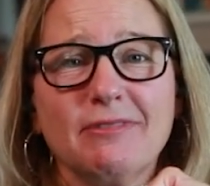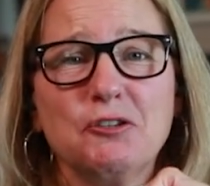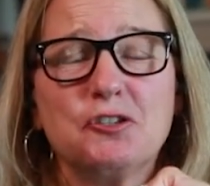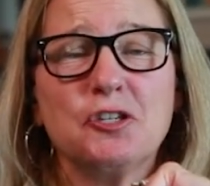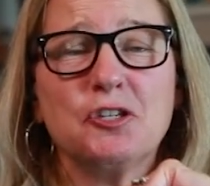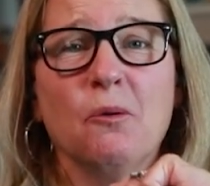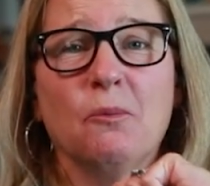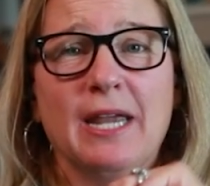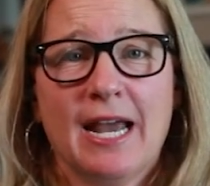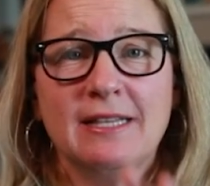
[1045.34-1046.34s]
So
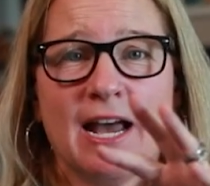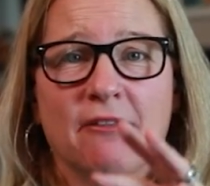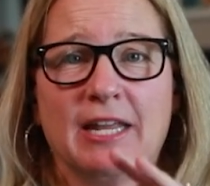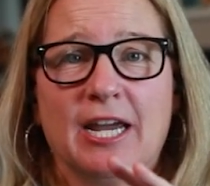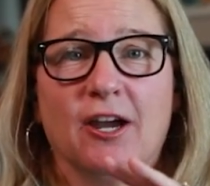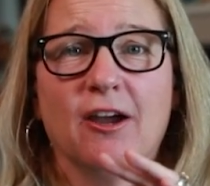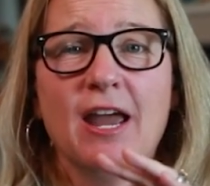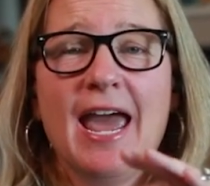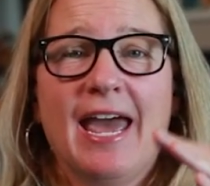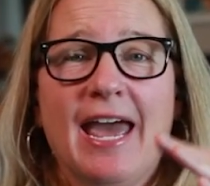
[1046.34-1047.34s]
we head down there,
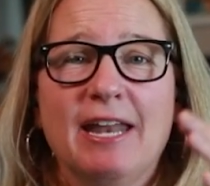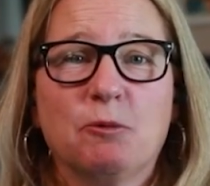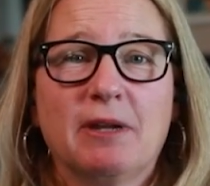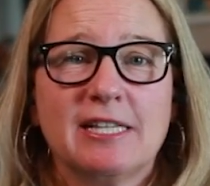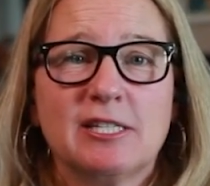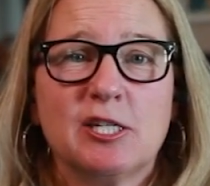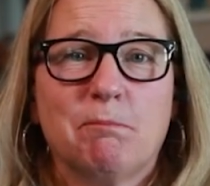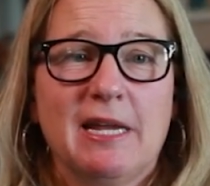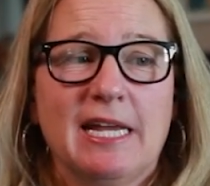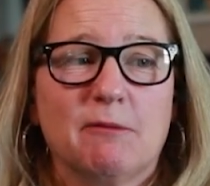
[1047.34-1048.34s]
and you get to
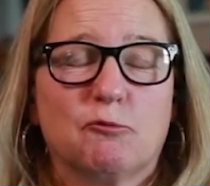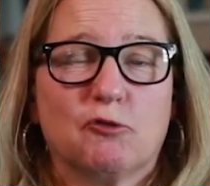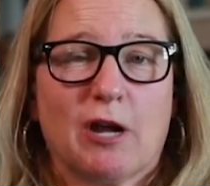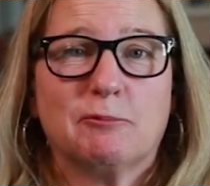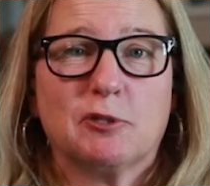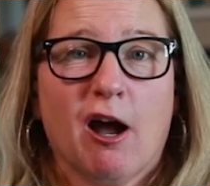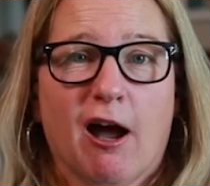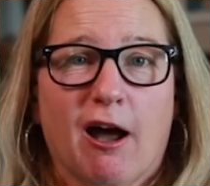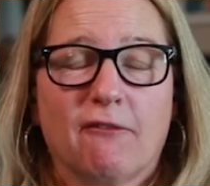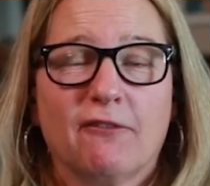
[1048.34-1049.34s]
be dropped
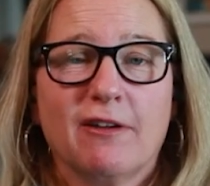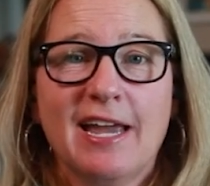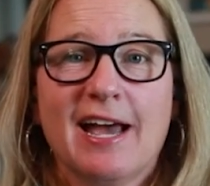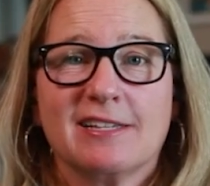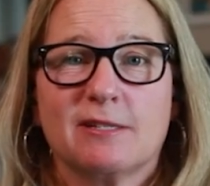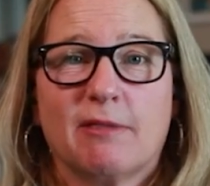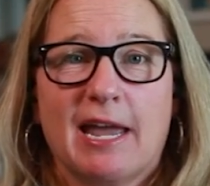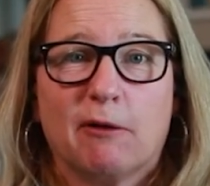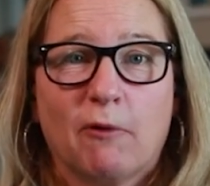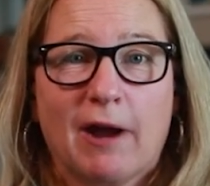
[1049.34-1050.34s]
off. Yes,
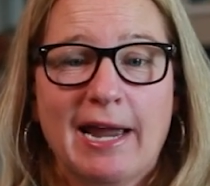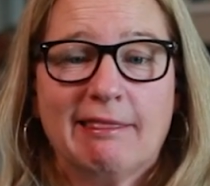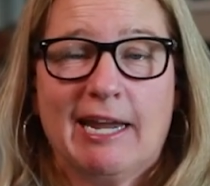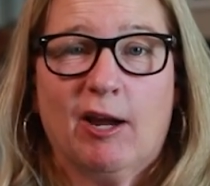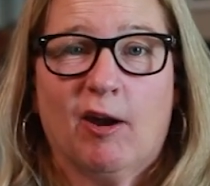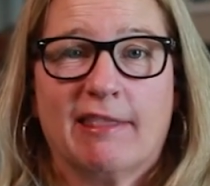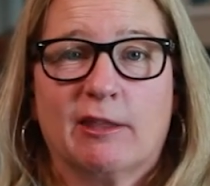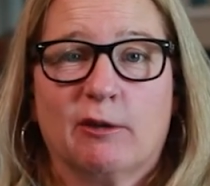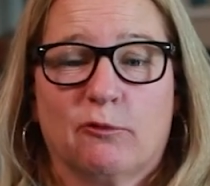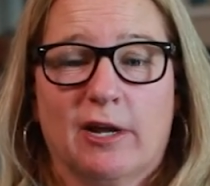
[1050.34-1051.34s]
like right there
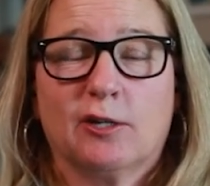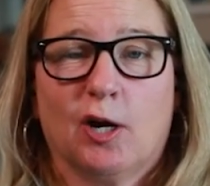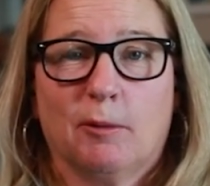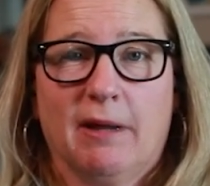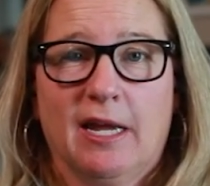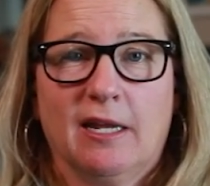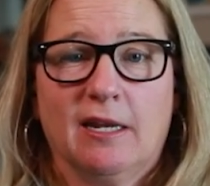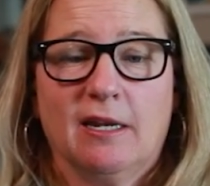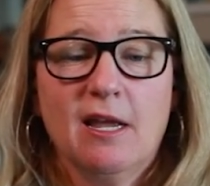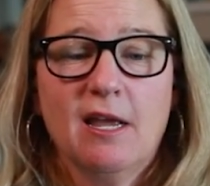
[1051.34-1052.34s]
at the red carpet
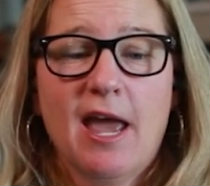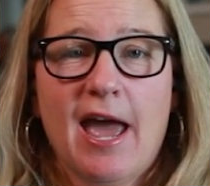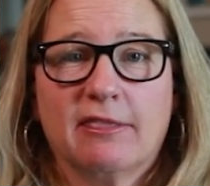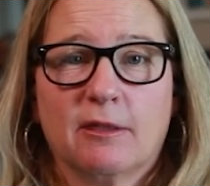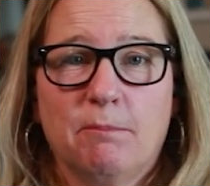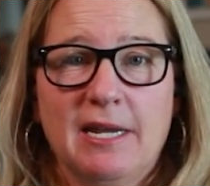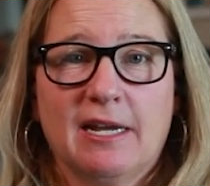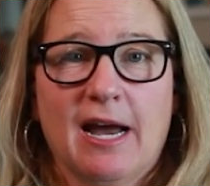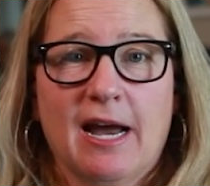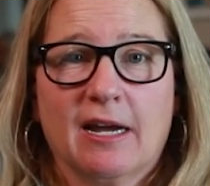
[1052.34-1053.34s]
at the
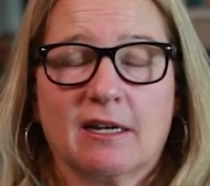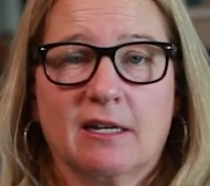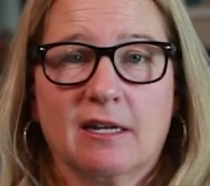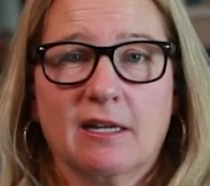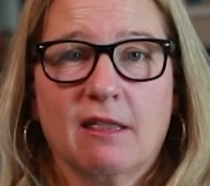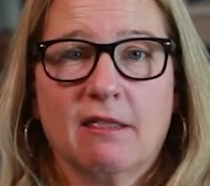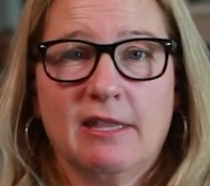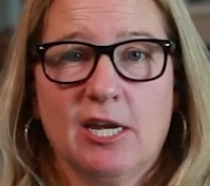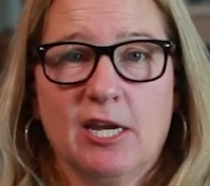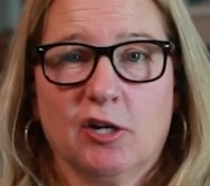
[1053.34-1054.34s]
Peacock
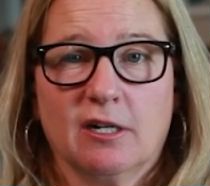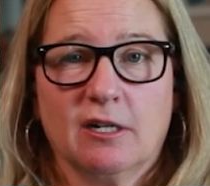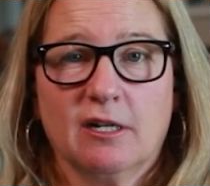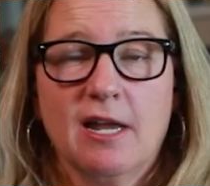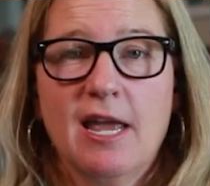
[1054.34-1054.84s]
Theater.